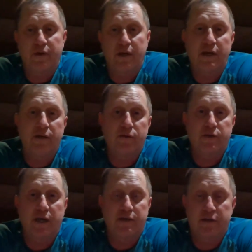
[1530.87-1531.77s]
any of those
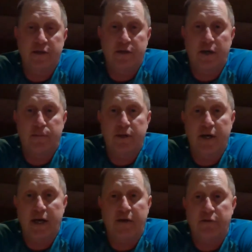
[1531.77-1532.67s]
guys at the top that
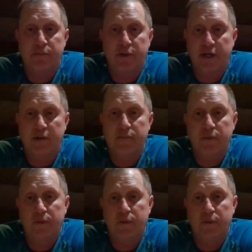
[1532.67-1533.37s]
I have to play them.